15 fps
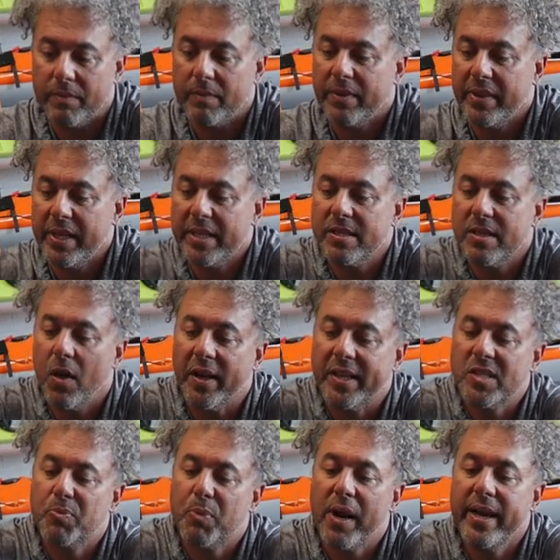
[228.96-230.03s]
things like
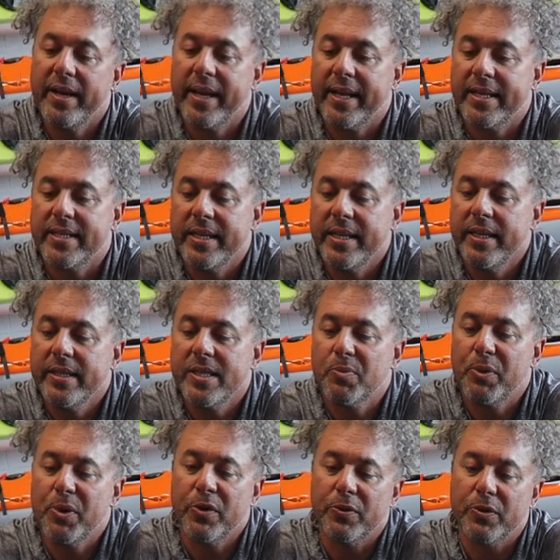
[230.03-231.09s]
spray decks here, this
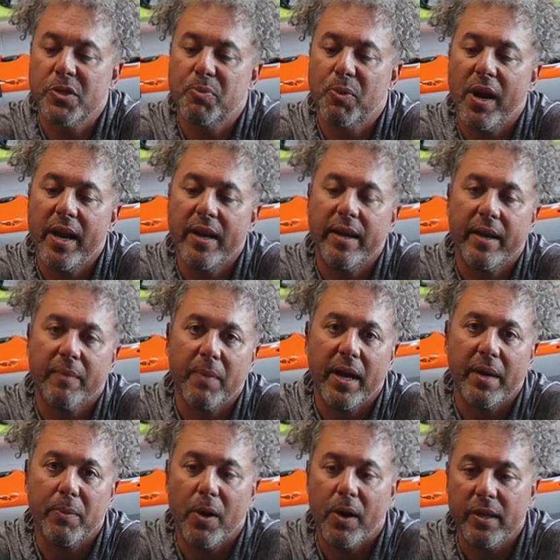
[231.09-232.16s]
beautiful spray deck
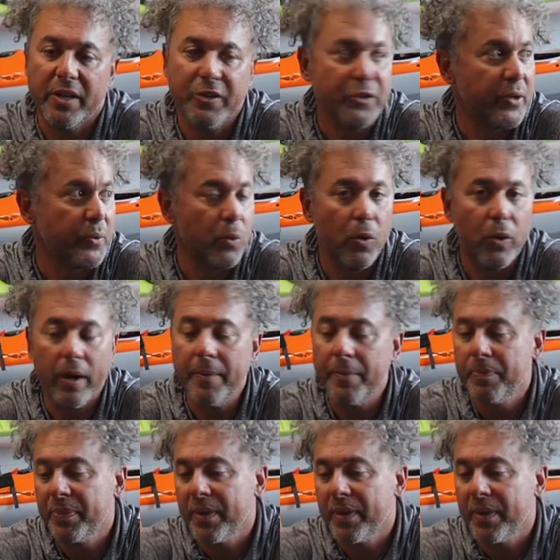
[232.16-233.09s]
made by Electric Water,